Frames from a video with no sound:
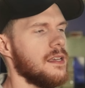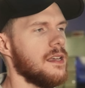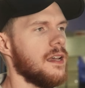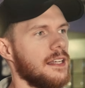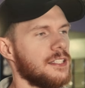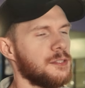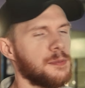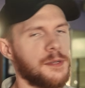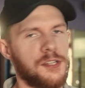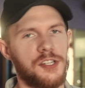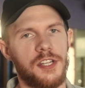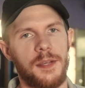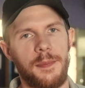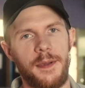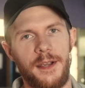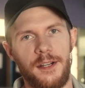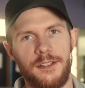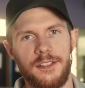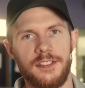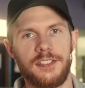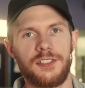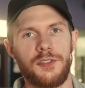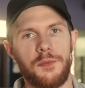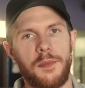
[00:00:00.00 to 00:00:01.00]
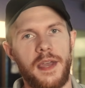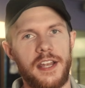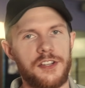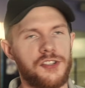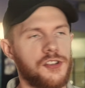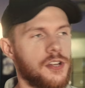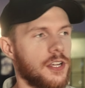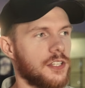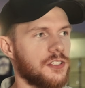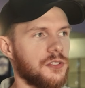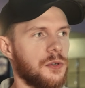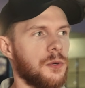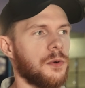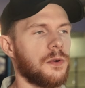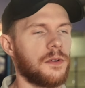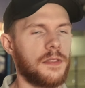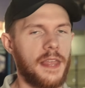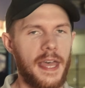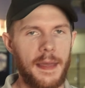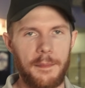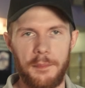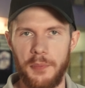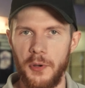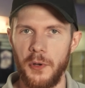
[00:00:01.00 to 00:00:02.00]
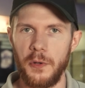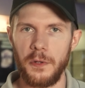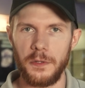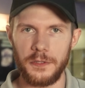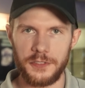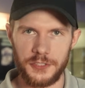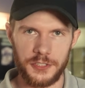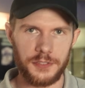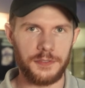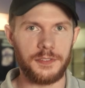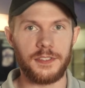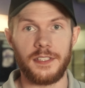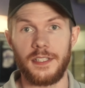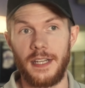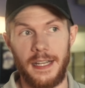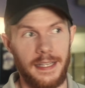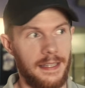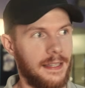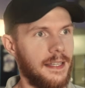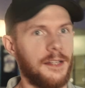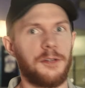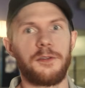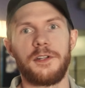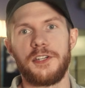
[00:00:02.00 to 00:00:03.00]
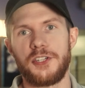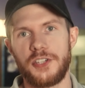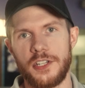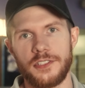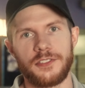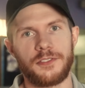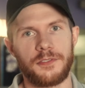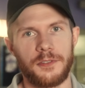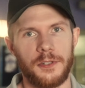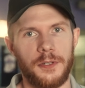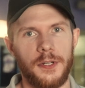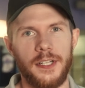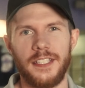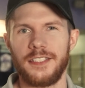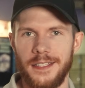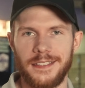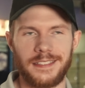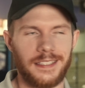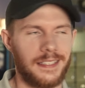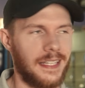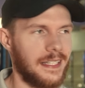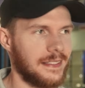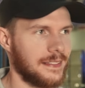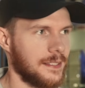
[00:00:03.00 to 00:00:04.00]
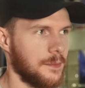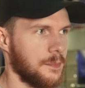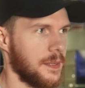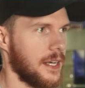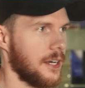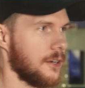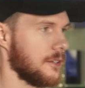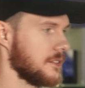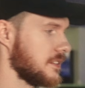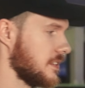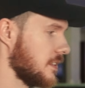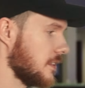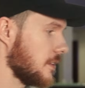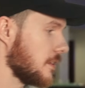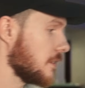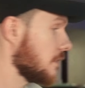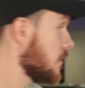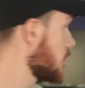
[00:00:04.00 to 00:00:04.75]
especially compared to symmetrics or that Pulse. I literally just threw it. It's a nice comparison